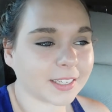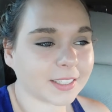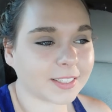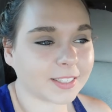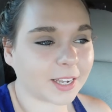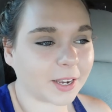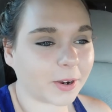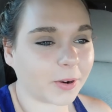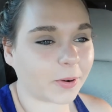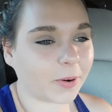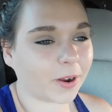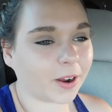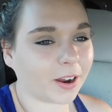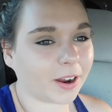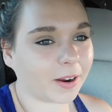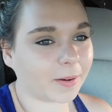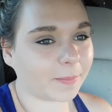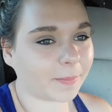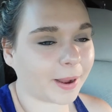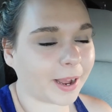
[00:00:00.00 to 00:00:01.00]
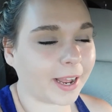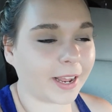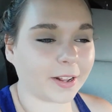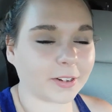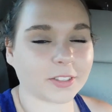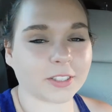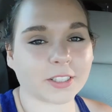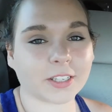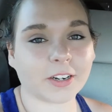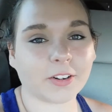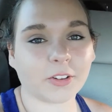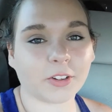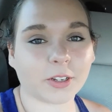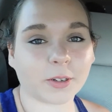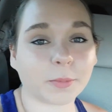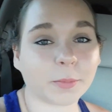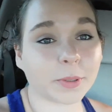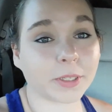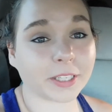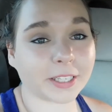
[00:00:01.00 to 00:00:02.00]
So my house is gonna look
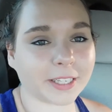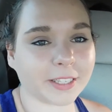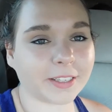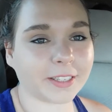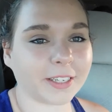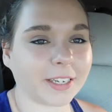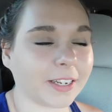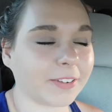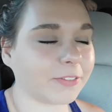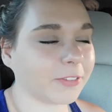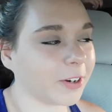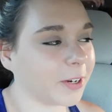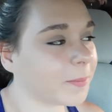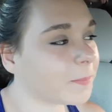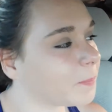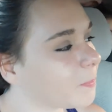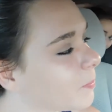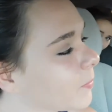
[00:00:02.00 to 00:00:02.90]
completely different.